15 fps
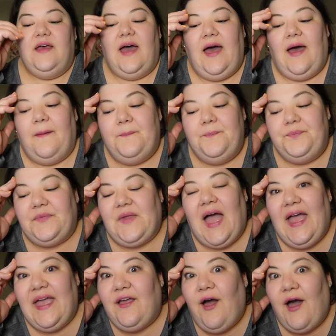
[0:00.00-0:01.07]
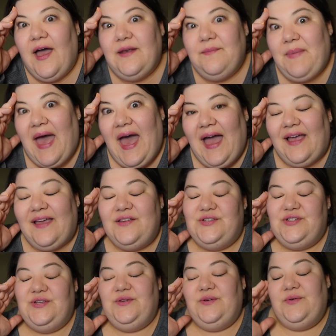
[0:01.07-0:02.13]
I got back
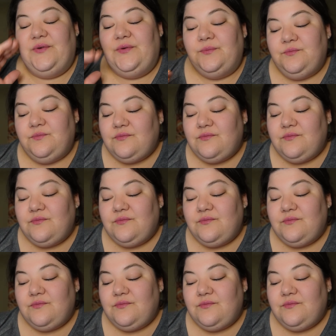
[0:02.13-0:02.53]
to